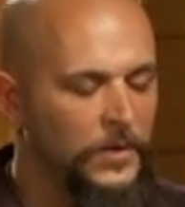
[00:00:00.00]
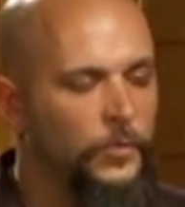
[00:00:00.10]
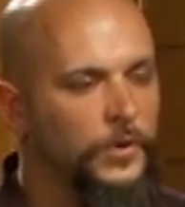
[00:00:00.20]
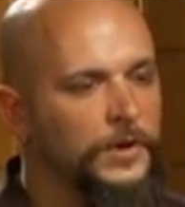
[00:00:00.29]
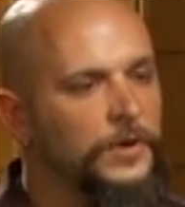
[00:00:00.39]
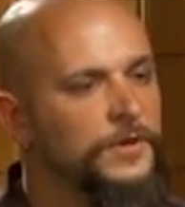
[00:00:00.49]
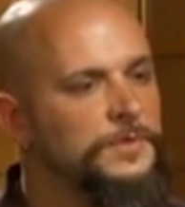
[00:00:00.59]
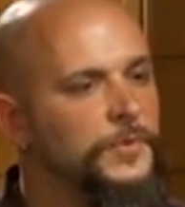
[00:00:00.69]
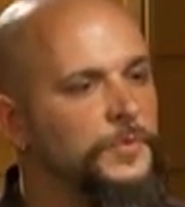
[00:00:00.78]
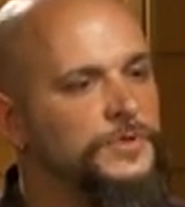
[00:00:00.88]
What
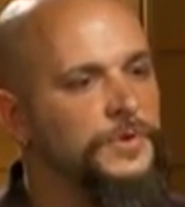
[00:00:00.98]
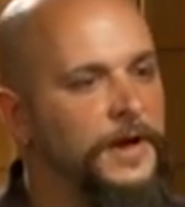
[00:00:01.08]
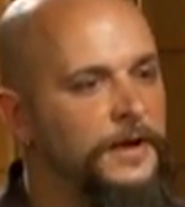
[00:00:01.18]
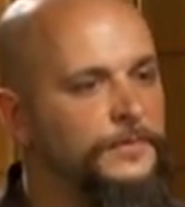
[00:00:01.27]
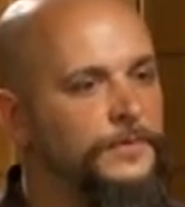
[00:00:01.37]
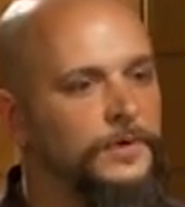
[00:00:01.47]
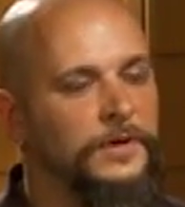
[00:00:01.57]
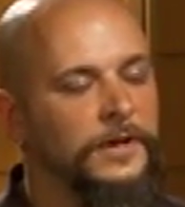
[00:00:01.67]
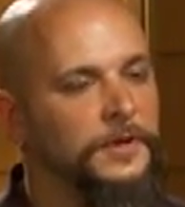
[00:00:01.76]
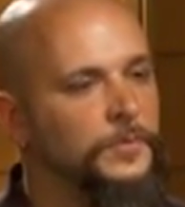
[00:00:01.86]
encouragement would you have
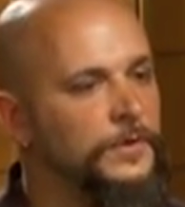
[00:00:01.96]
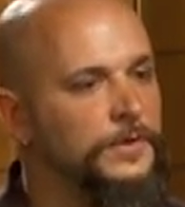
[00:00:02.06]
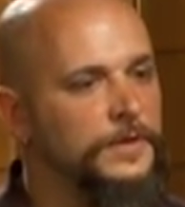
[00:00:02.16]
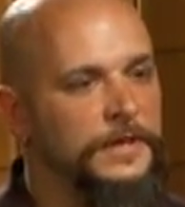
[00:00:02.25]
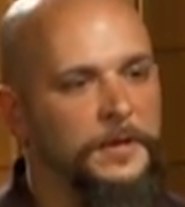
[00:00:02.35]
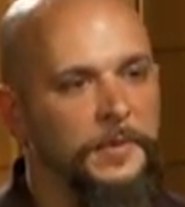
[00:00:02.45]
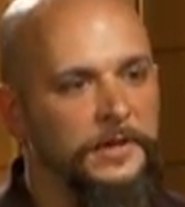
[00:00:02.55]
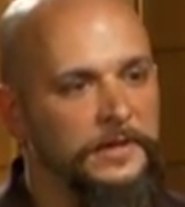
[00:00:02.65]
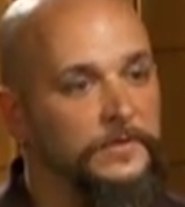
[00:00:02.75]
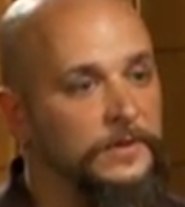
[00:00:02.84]
for anyone thinking about
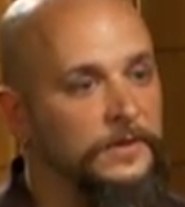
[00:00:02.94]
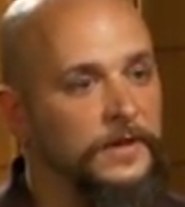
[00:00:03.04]
leaving the